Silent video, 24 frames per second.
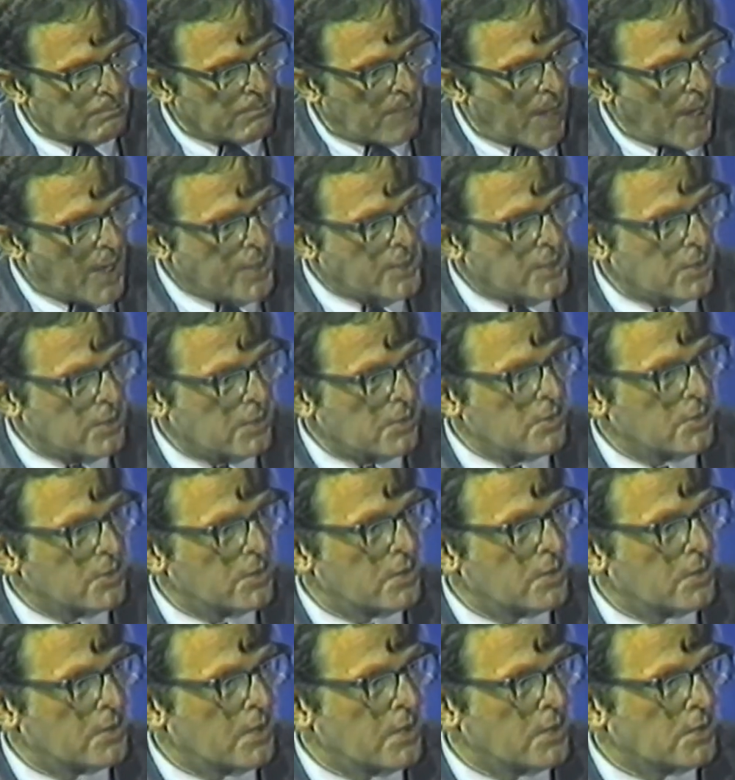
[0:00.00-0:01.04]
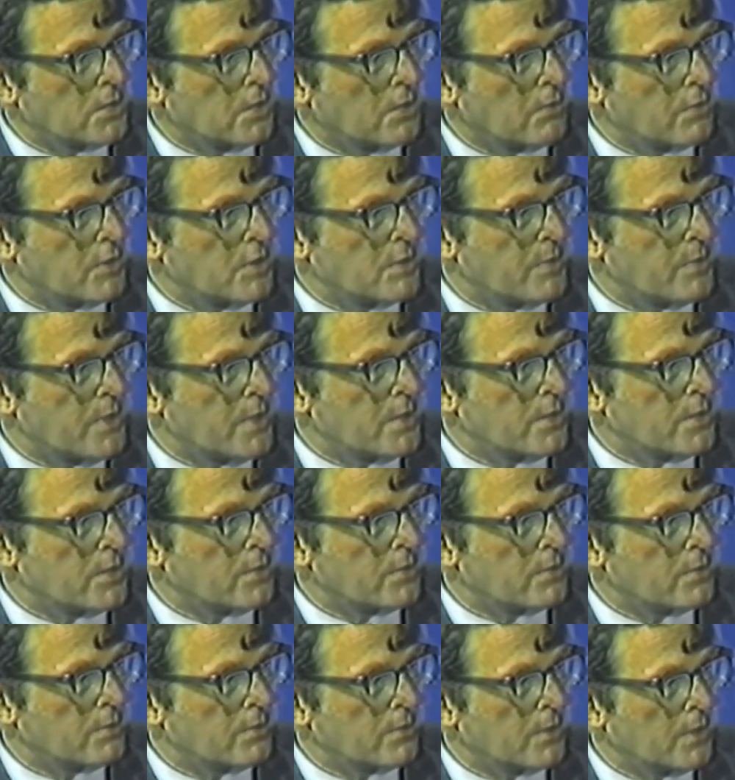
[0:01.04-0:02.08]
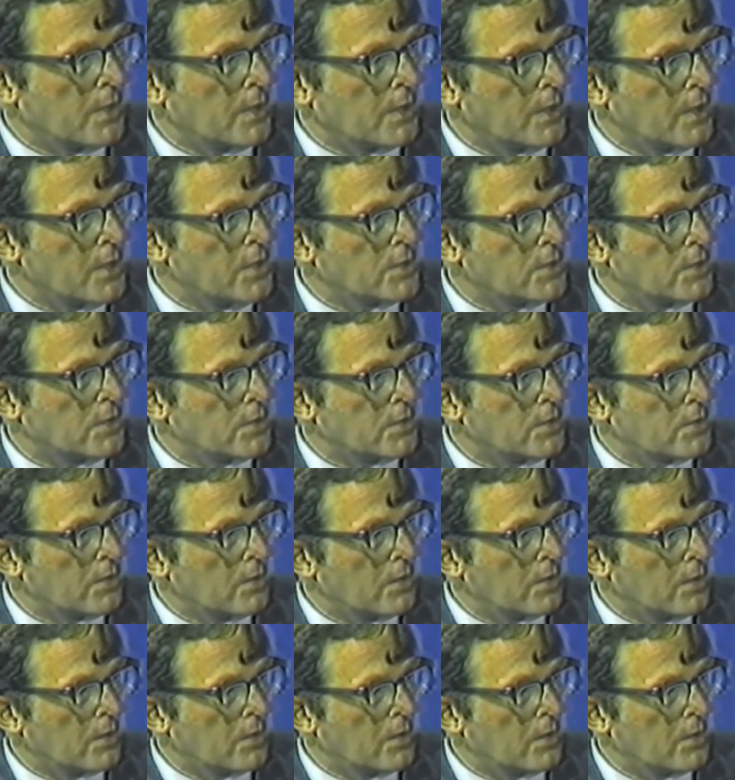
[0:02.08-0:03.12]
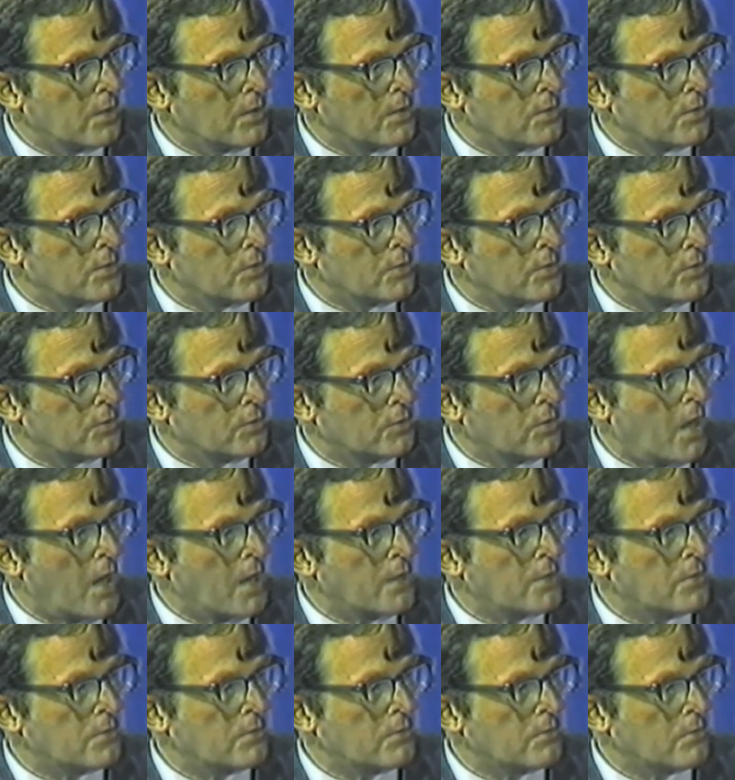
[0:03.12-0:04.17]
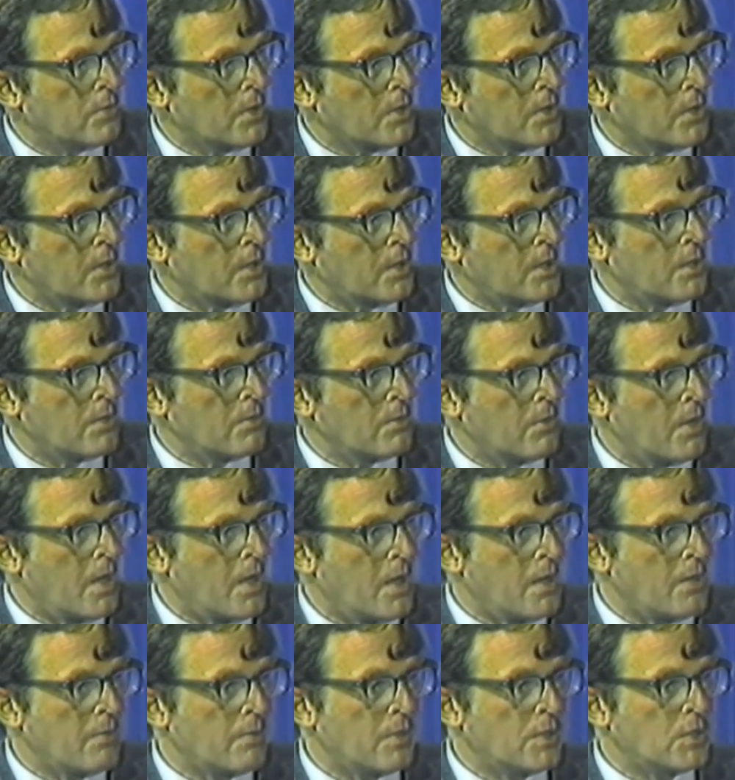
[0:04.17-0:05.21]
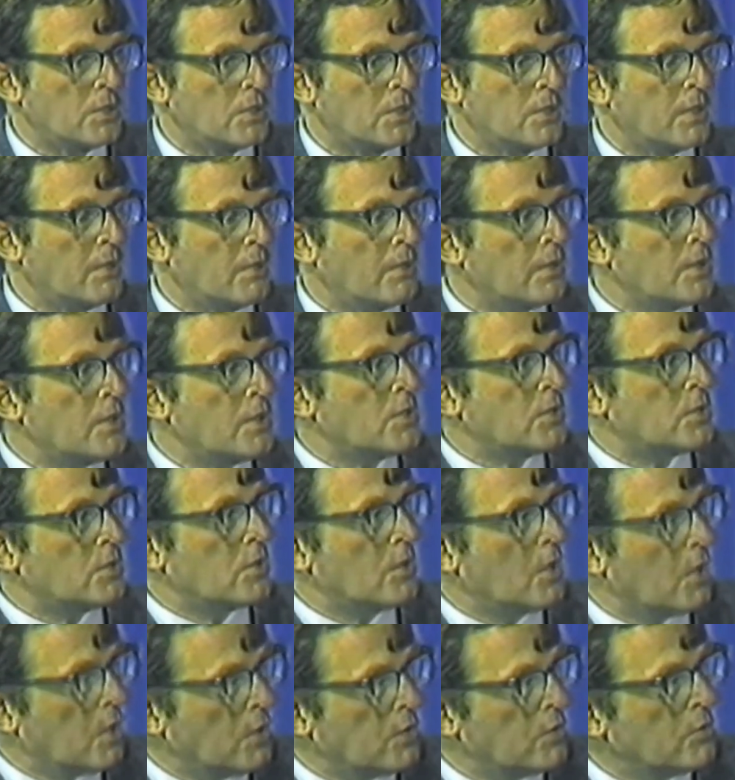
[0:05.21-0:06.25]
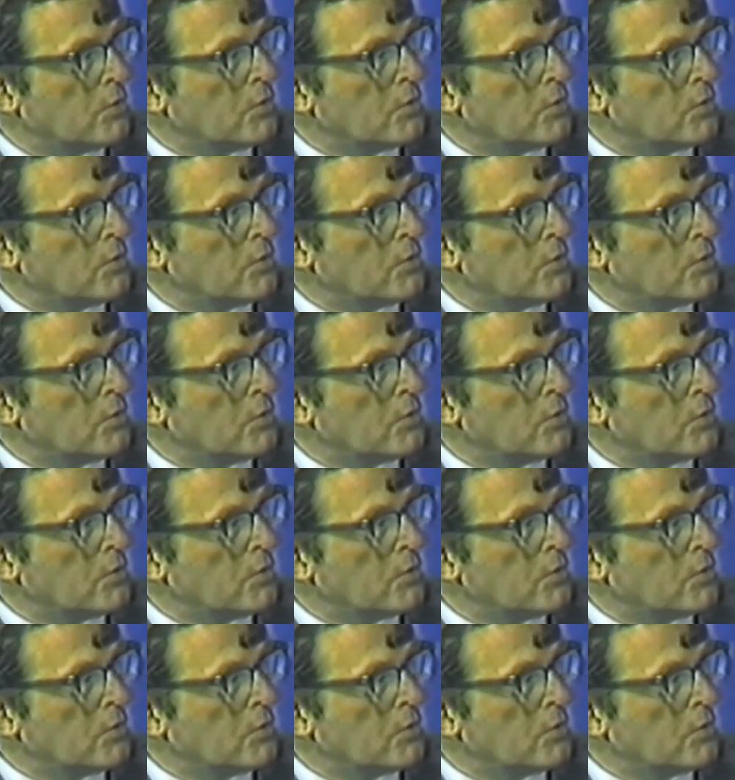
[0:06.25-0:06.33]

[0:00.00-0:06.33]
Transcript: My solution has always been to at least try to work in a way in which there are at least a